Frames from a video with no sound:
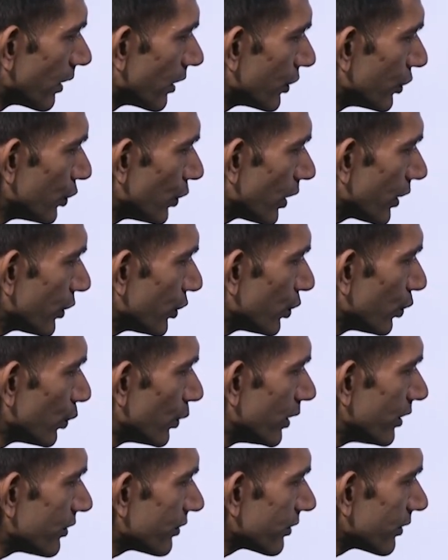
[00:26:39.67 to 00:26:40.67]
Your u
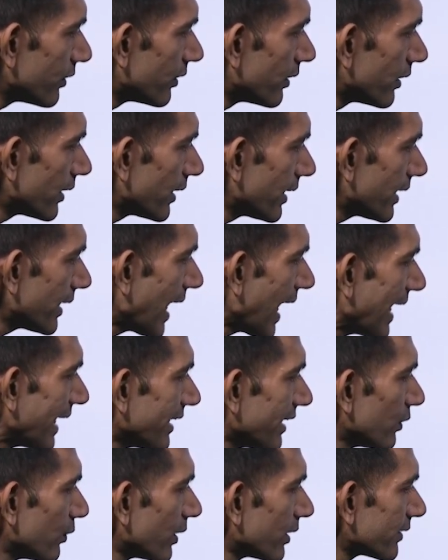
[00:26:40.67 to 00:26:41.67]
is tan
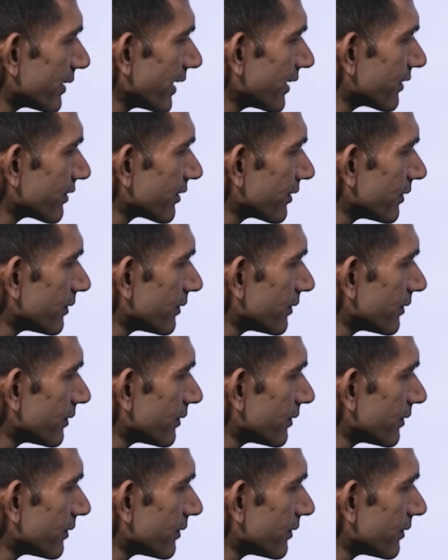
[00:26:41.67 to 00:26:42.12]
inverse x.